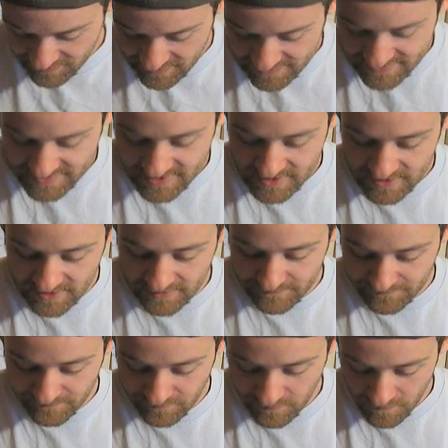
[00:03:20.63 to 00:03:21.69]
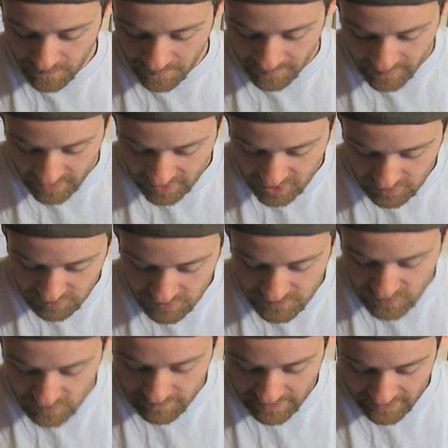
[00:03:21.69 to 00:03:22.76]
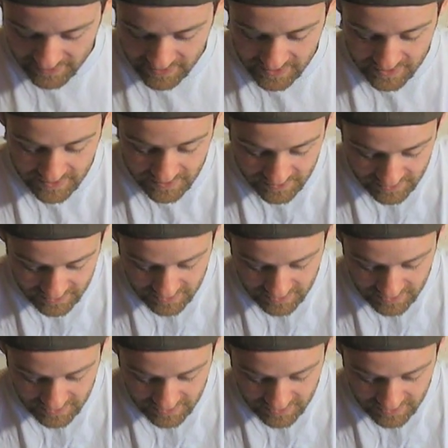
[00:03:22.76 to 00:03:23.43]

This T-nut can move to about here.